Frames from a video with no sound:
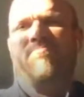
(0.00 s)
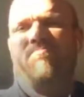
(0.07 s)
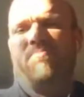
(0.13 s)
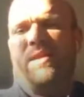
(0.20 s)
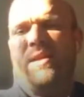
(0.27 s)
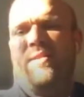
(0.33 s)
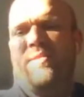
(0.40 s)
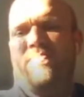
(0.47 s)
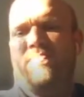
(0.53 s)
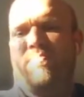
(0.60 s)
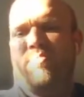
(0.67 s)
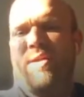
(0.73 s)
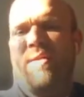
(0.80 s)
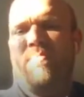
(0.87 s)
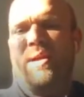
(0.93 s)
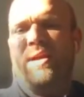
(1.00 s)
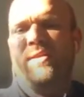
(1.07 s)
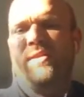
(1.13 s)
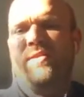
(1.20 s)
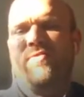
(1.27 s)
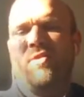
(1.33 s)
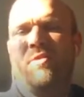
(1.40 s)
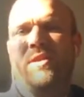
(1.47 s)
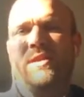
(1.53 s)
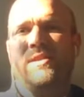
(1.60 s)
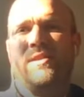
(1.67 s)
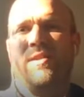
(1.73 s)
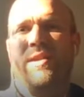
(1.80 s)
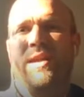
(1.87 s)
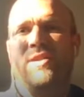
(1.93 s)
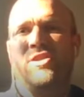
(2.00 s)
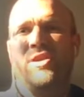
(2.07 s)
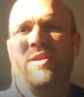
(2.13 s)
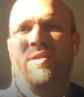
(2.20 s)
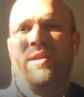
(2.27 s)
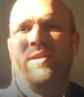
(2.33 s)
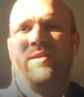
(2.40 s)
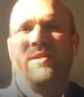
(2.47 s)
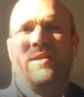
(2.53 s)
that are primarily focused on engineering.